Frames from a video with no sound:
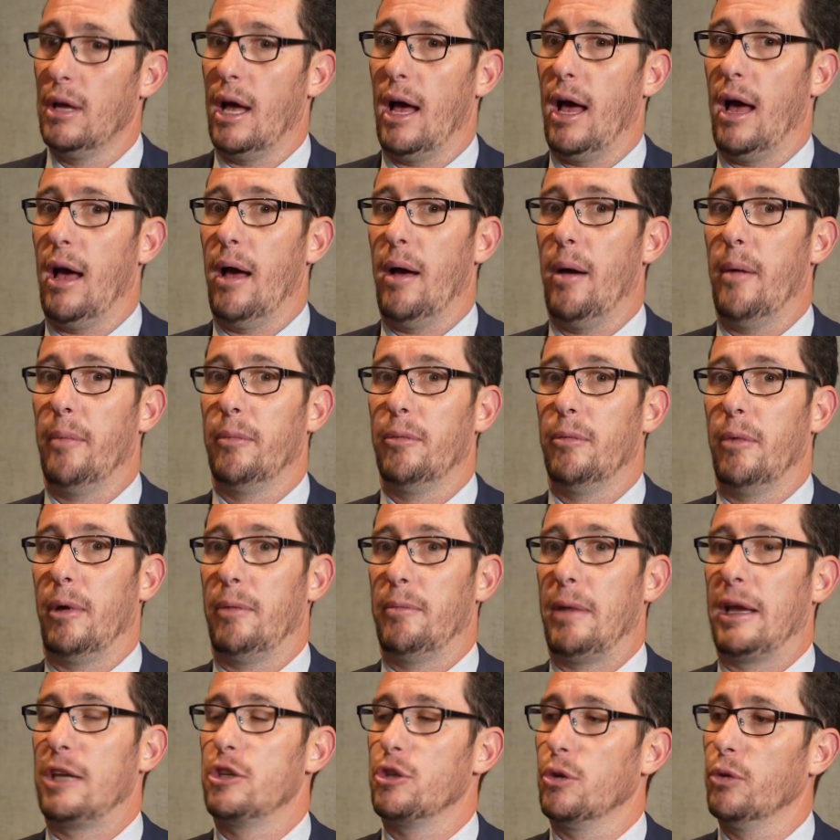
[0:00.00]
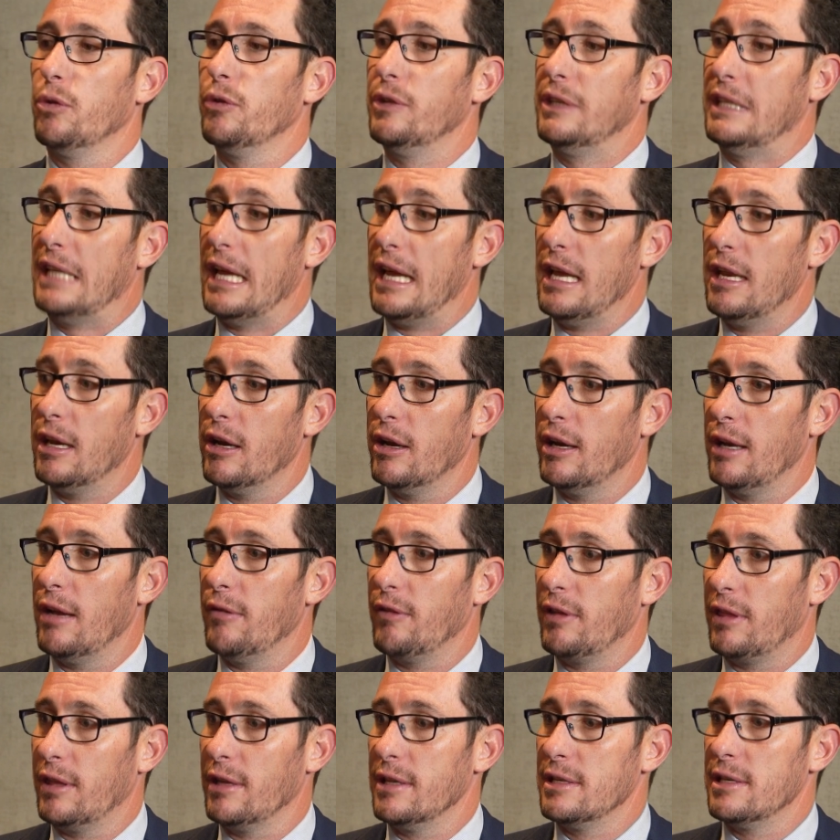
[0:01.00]
um, make sure all the data and
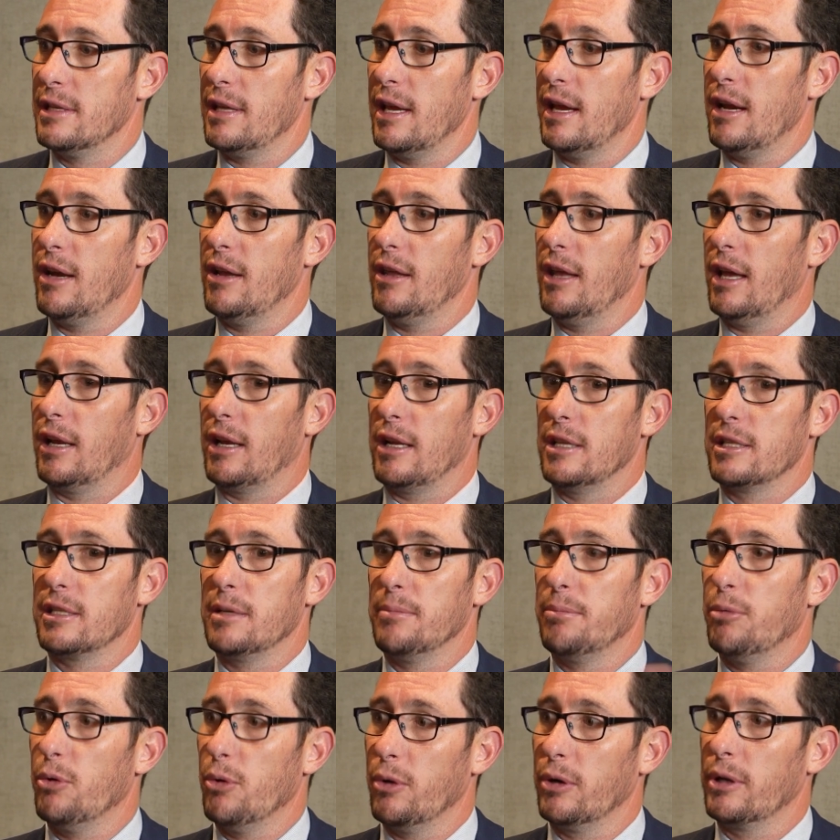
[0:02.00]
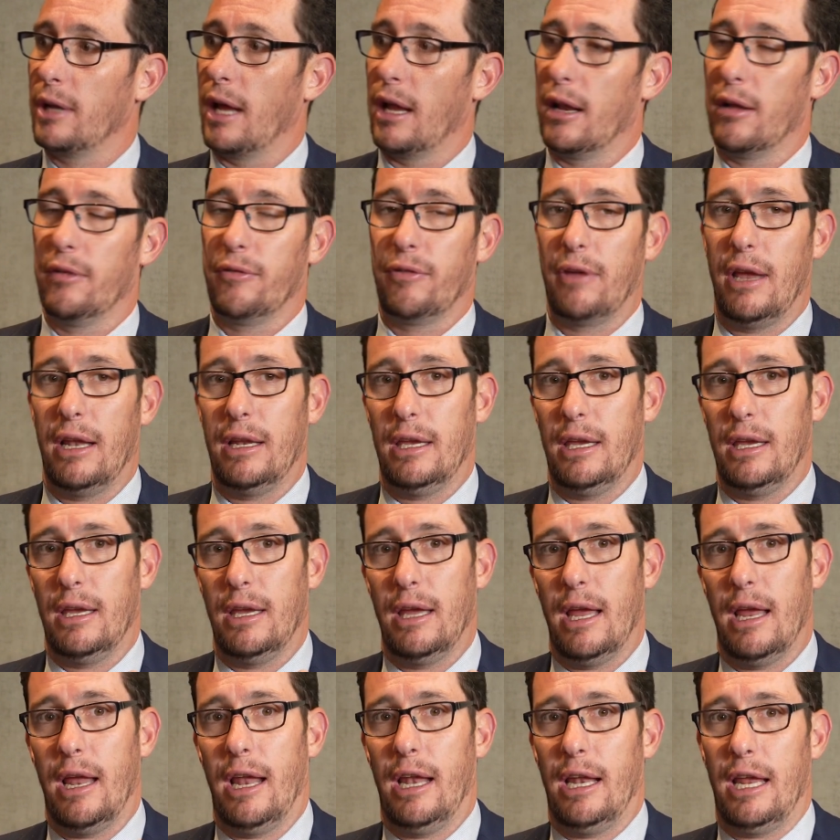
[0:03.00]
everything is there that can support kind of
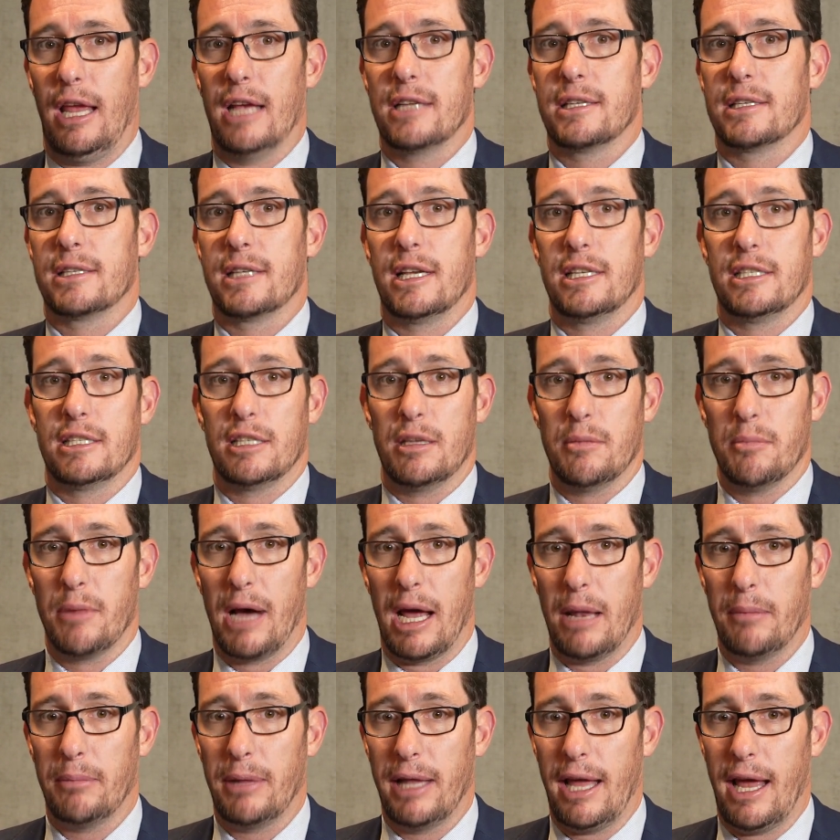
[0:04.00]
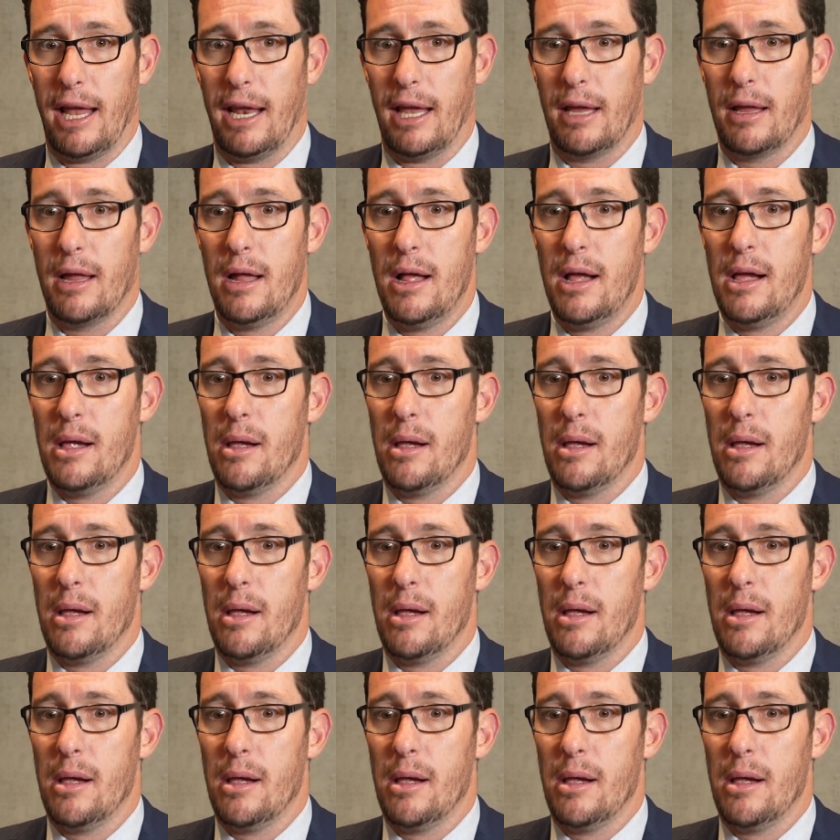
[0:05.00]
any any exercises in mine planning.